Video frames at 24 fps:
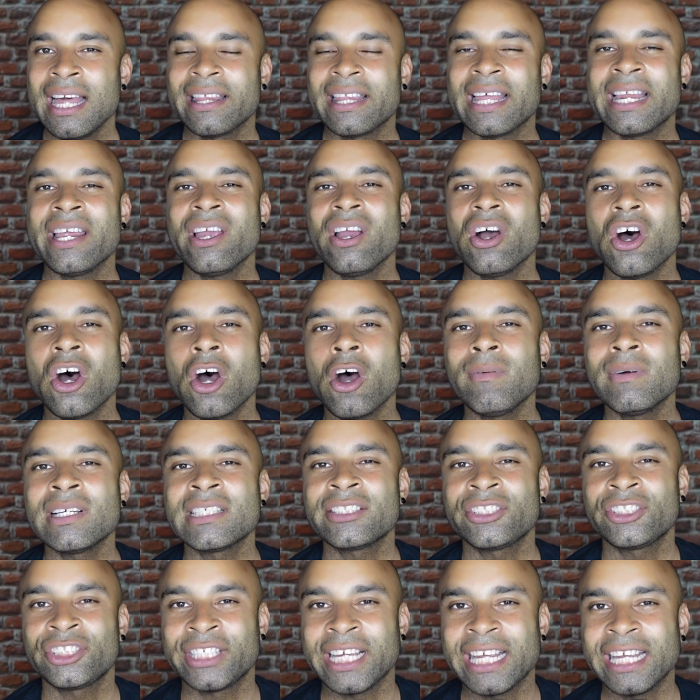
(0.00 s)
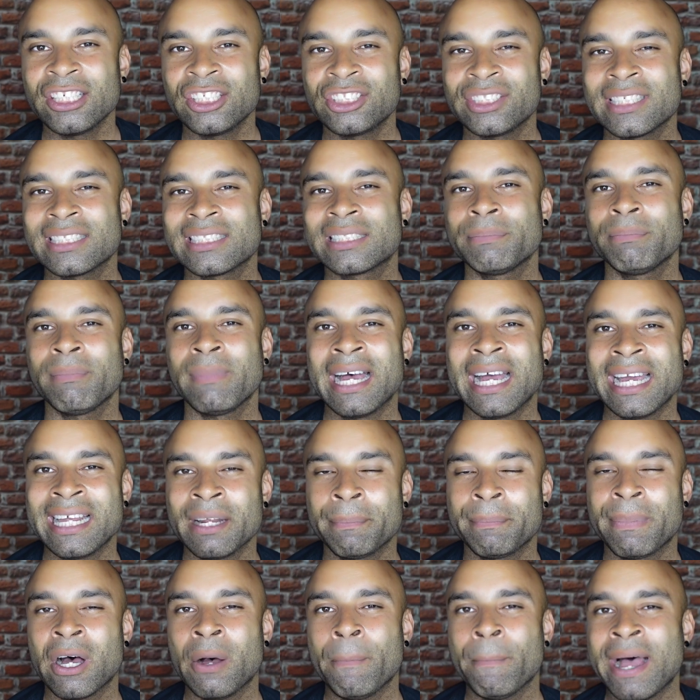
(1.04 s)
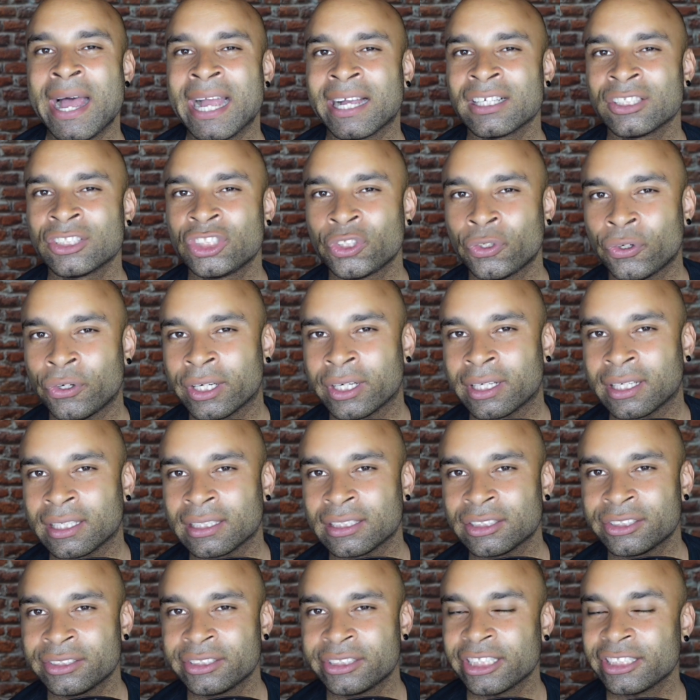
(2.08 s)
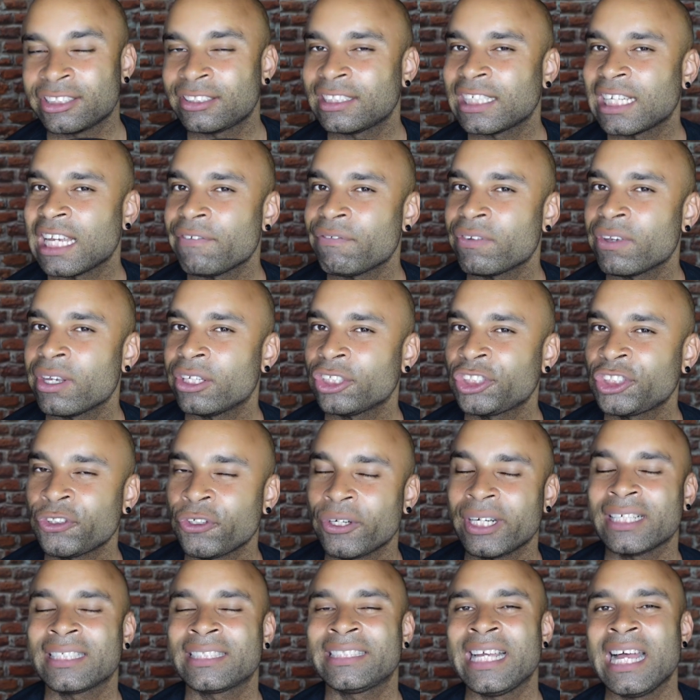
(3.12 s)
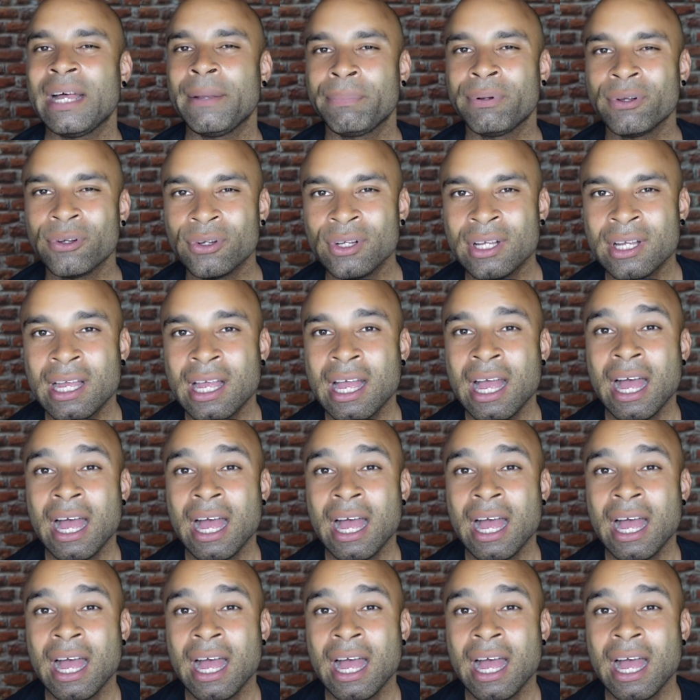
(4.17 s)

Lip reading: that he always changed his mind about Michael Jordan. Just to give you a short example,